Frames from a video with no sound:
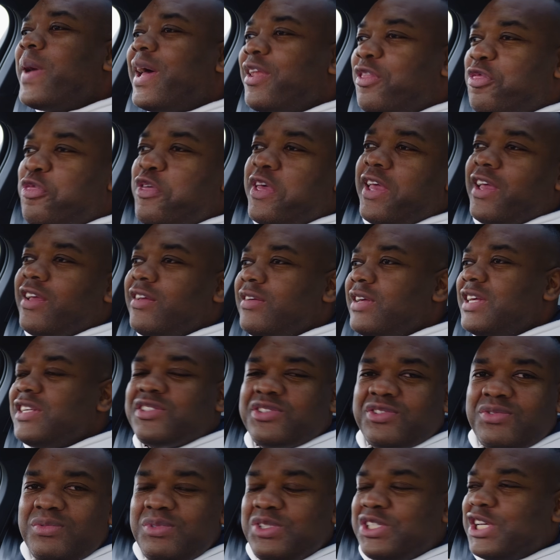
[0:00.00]
bad thing,
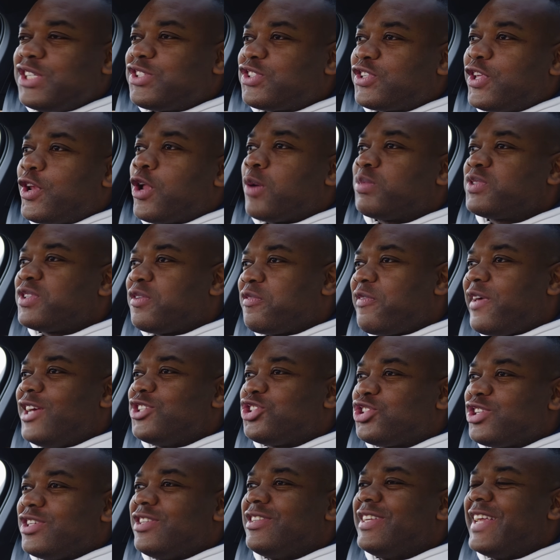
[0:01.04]
it's just an
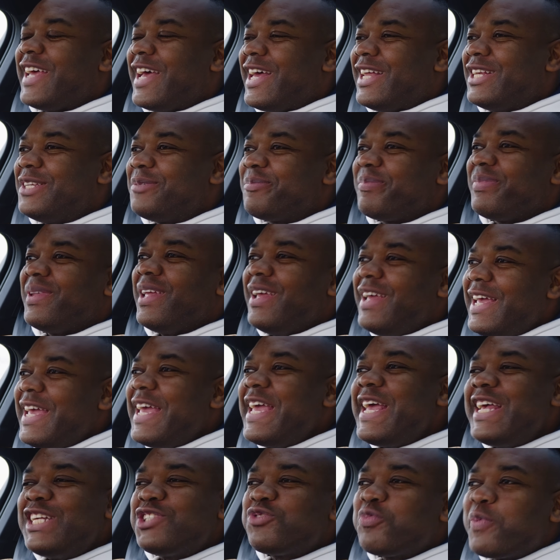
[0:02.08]
observation, and
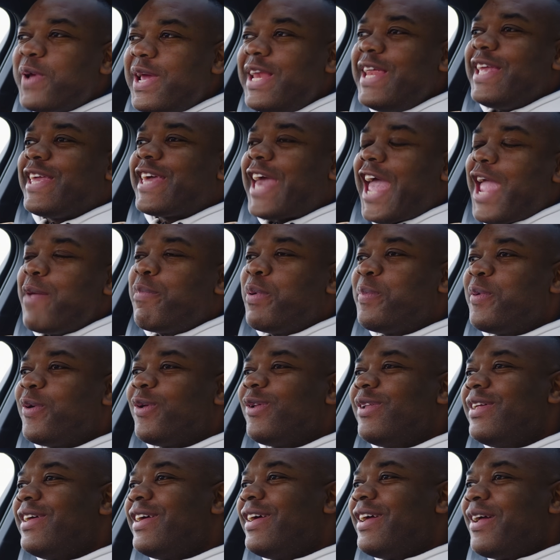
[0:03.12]
it is really capable,